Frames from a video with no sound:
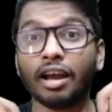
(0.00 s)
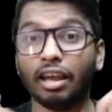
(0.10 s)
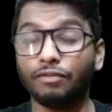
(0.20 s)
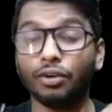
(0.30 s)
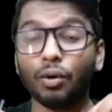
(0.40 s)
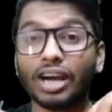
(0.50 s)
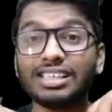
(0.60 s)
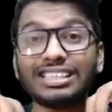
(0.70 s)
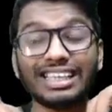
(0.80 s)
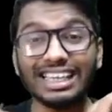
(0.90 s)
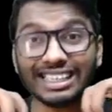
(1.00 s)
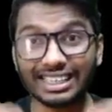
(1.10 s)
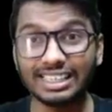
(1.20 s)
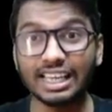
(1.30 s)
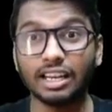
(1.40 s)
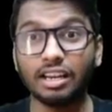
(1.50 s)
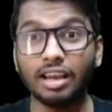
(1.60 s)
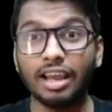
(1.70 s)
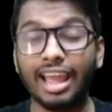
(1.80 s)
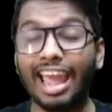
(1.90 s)
If you guys are sitting still,
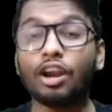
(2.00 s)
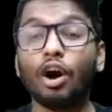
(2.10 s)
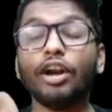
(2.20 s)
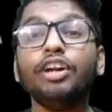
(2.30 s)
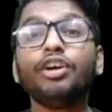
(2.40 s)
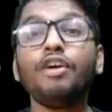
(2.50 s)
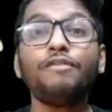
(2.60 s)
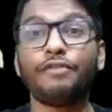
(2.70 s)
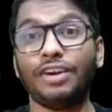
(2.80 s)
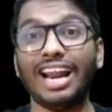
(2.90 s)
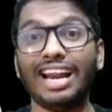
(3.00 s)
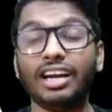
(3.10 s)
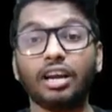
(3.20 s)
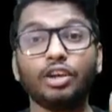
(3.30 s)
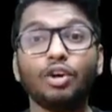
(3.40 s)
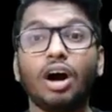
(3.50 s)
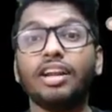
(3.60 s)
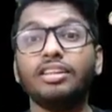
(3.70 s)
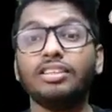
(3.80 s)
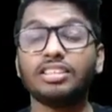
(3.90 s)
according to your friend, you're
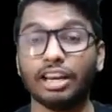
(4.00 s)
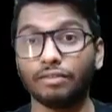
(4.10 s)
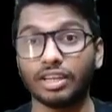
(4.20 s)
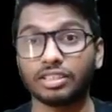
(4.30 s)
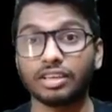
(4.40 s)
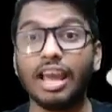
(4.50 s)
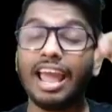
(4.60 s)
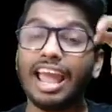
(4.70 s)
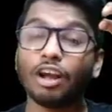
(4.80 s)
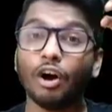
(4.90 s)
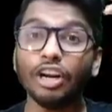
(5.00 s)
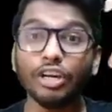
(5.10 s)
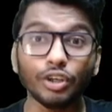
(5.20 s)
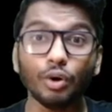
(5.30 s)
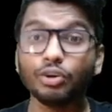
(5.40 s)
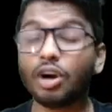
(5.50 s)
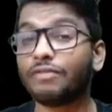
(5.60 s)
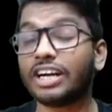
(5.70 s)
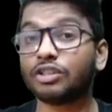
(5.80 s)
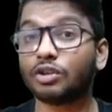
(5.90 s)
in the state of rest. According to you,
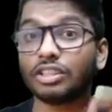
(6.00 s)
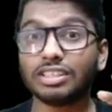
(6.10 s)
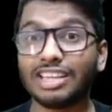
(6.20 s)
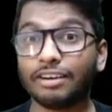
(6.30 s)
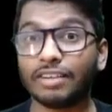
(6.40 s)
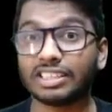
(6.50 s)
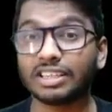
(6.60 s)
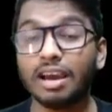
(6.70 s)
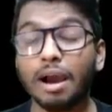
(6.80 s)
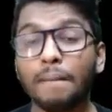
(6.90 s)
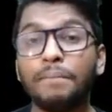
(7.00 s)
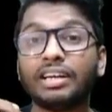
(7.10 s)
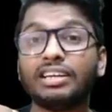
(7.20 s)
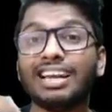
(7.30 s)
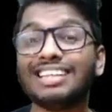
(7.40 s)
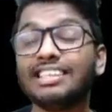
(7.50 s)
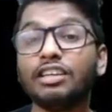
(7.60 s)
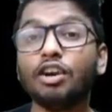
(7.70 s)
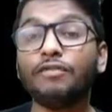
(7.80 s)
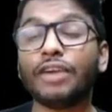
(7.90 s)
your friend is also in the state of rest. But let's say
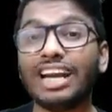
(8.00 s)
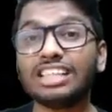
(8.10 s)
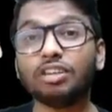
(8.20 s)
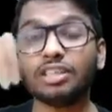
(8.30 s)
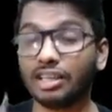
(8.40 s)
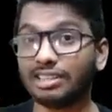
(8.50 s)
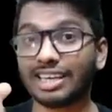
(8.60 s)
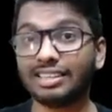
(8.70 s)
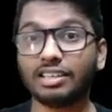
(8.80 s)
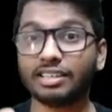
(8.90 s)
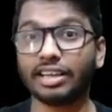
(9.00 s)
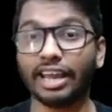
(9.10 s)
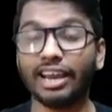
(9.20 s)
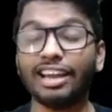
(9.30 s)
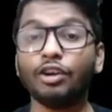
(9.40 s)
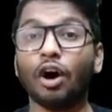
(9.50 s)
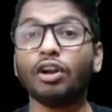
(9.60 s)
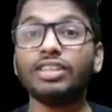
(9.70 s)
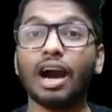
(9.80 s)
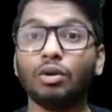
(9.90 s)
that your friend is on the inside the train and
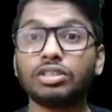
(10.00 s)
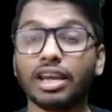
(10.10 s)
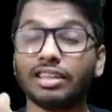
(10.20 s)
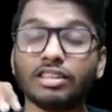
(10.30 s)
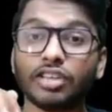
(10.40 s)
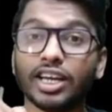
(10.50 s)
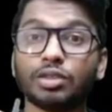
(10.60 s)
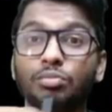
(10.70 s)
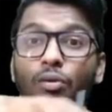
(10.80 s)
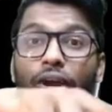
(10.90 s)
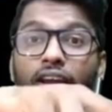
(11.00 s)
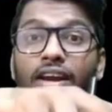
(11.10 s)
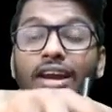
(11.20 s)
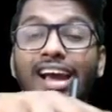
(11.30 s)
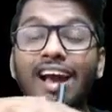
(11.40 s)
you're on the outside, and the train is moving.